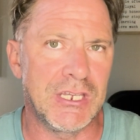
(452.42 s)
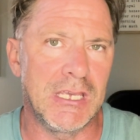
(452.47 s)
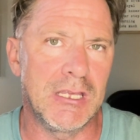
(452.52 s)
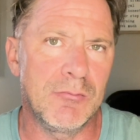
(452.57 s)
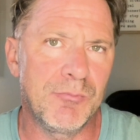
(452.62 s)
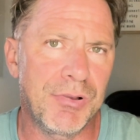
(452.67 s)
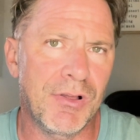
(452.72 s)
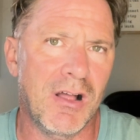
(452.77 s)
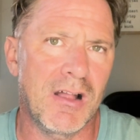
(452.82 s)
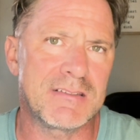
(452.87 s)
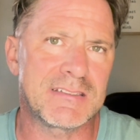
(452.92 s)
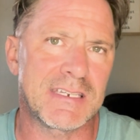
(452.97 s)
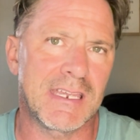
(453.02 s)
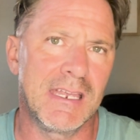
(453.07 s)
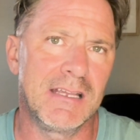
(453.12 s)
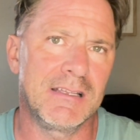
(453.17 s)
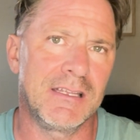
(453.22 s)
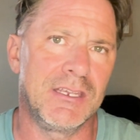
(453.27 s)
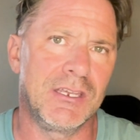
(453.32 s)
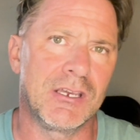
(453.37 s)
in Ponce
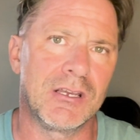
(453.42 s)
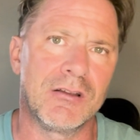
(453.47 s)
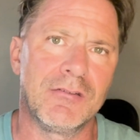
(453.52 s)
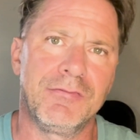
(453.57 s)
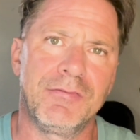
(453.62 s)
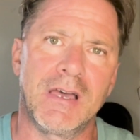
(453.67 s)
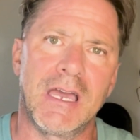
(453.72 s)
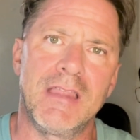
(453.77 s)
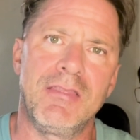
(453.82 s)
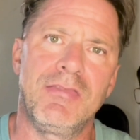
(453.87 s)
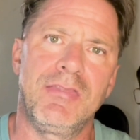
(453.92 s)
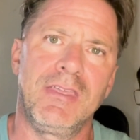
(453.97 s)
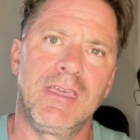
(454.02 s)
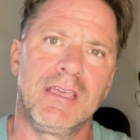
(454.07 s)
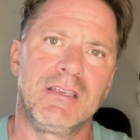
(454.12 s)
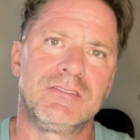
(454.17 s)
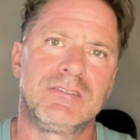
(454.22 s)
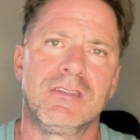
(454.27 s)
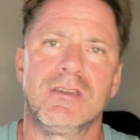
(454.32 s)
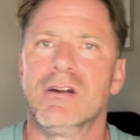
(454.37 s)
Inlet, you're going to find
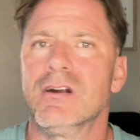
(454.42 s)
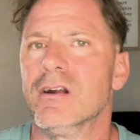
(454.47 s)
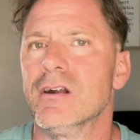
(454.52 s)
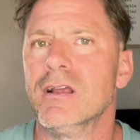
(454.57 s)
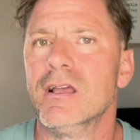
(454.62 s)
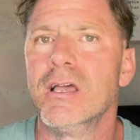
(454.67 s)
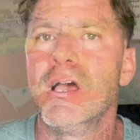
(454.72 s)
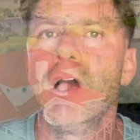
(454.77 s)
things that are